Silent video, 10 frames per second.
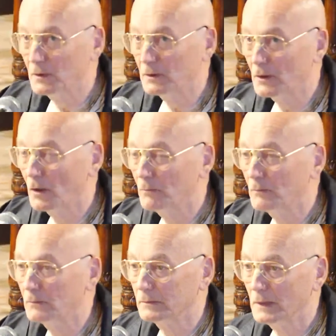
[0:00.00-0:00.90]
come
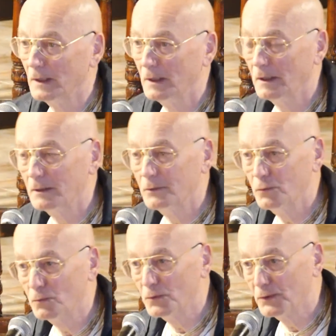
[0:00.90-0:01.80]
to
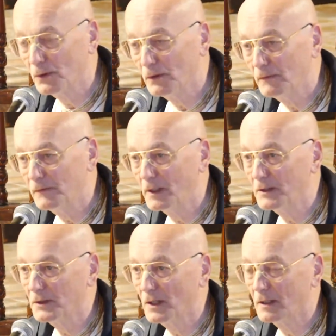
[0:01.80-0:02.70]
serve
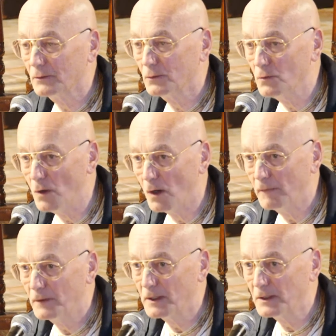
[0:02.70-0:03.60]
Krishna, to love
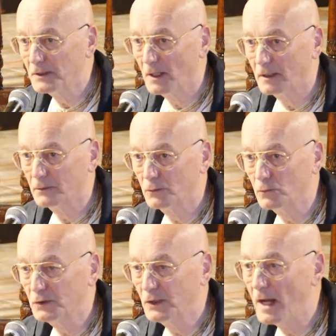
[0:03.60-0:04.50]
Krishna, to
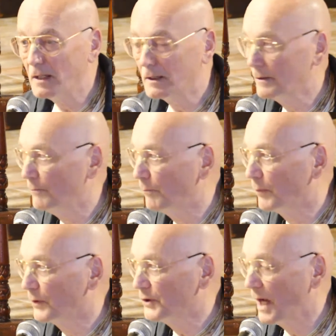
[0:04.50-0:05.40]
taste the
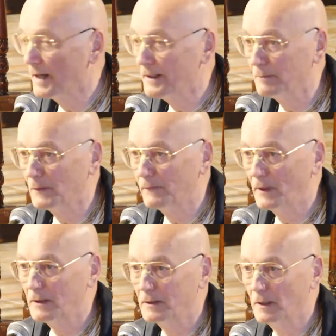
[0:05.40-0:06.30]
prasadam of
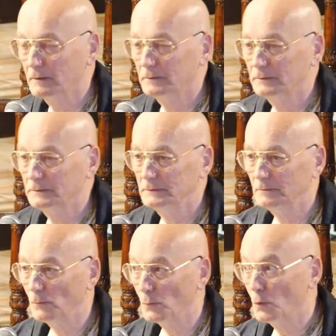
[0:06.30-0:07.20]
Krishna.
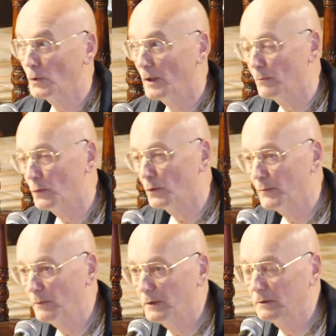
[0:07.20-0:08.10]
More and more people.